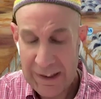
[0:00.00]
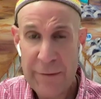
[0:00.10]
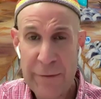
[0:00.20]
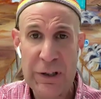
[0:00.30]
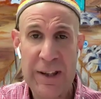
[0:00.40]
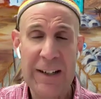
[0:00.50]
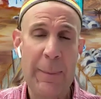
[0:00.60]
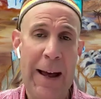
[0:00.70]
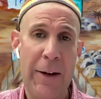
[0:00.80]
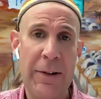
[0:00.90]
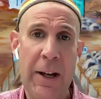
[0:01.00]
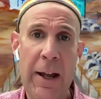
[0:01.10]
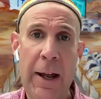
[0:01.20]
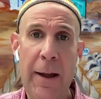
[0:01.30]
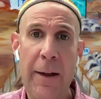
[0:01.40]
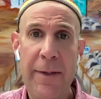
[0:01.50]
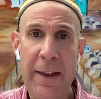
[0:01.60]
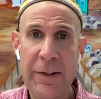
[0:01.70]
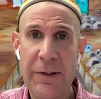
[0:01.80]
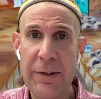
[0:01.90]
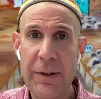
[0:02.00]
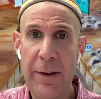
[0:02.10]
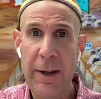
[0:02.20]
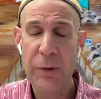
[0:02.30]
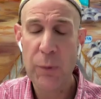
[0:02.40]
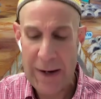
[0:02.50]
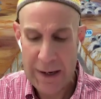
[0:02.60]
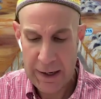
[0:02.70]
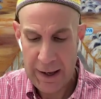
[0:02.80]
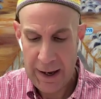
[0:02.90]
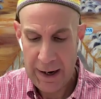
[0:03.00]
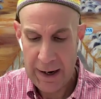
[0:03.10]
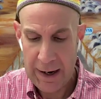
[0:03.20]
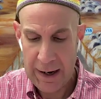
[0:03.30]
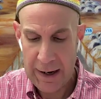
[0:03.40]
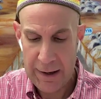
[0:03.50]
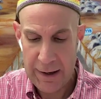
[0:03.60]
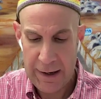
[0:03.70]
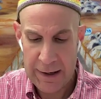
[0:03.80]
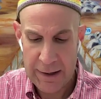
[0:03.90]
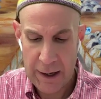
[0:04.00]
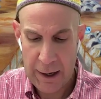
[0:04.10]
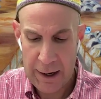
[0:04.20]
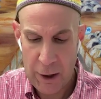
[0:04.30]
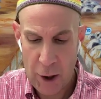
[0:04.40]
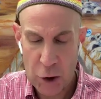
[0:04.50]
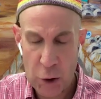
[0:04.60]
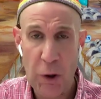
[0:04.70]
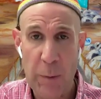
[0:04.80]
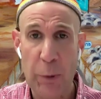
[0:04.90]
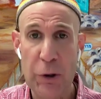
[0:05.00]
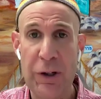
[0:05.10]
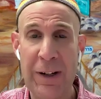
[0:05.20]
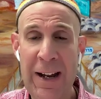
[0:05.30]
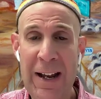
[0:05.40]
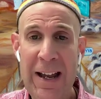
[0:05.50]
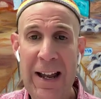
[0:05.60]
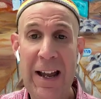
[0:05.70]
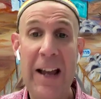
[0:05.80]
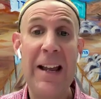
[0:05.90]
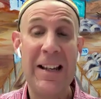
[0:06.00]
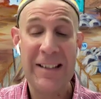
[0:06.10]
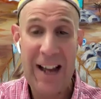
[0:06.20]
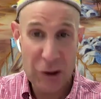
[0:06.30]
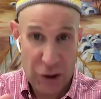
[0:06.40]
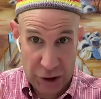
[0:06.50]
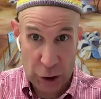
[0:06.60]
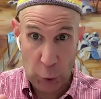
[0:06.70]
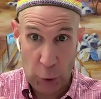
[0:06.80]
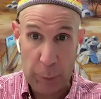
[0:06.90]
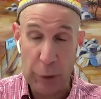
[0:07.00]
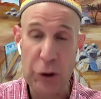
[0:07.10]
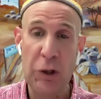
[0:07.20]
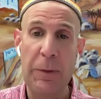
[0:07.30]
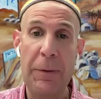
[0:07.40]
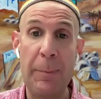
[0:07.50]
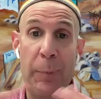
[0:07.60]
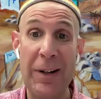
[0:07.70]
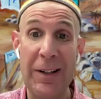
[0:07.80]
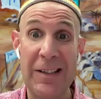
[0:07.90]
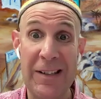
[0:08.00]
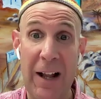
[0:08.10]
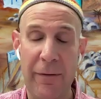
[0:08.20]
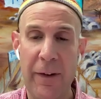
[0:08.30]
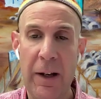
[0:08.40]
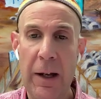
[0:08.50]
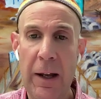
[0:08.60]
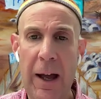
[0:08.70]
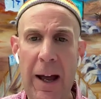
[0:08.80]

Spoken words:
What I'd like for us to think about this week in our Torah portion is not just the Torah portion, but the book itself.